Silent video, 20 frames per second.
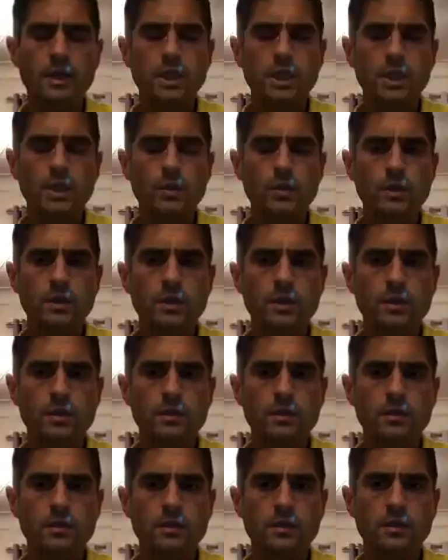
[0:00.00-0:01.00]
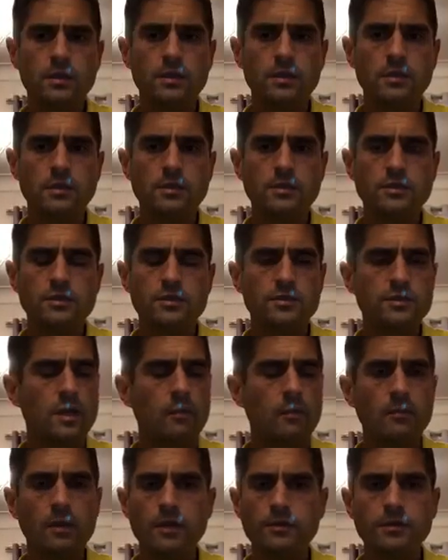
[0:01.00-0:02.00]
you can just
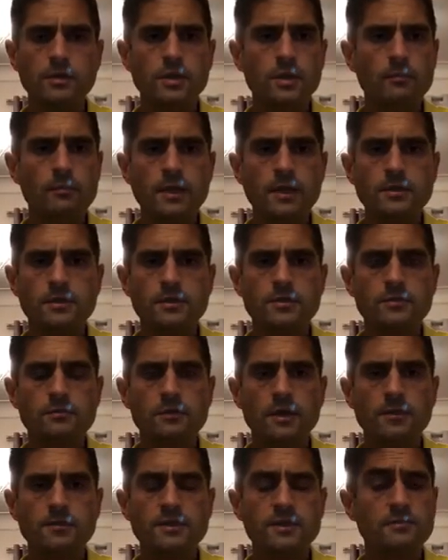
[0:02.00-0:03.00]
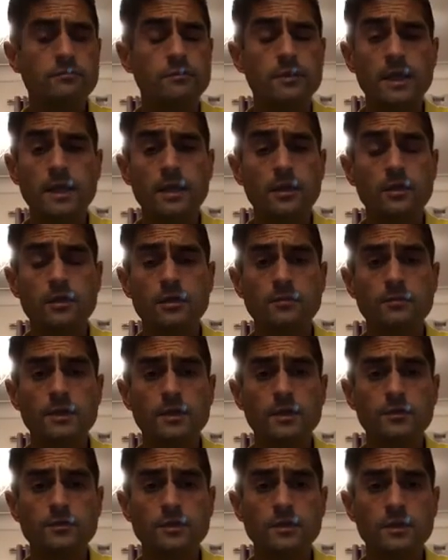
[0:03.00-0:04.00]
upload a new manuscript. It's really good
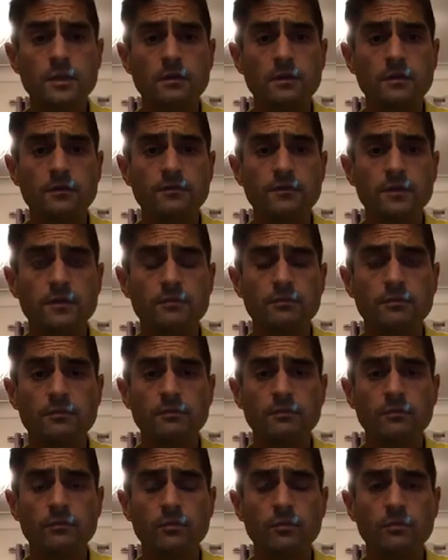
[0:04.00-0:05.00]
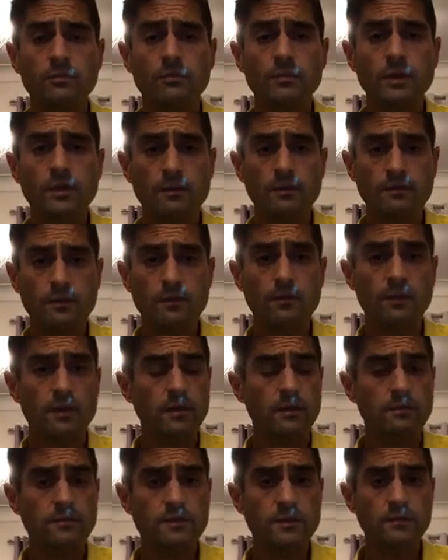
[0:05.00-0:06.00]
because you don't have to, if you
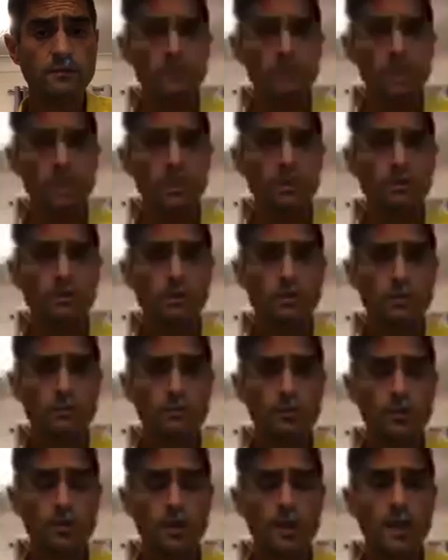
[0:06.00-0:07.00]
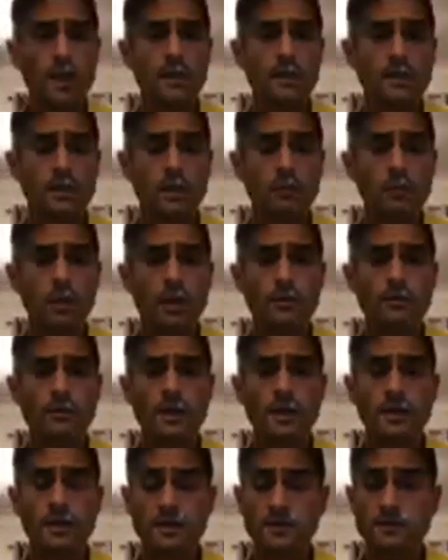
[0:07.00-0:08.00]
think of something new, you can put it in and upload
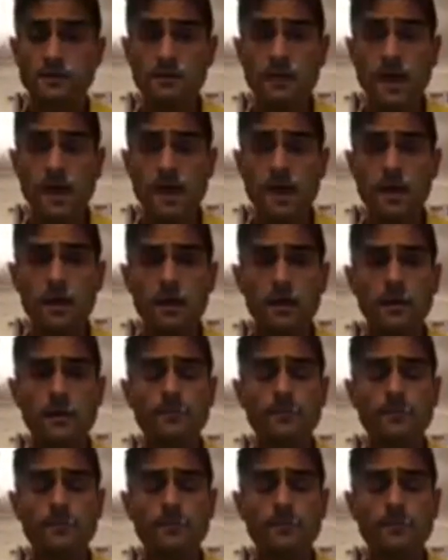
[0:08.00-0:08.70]
it and it's there.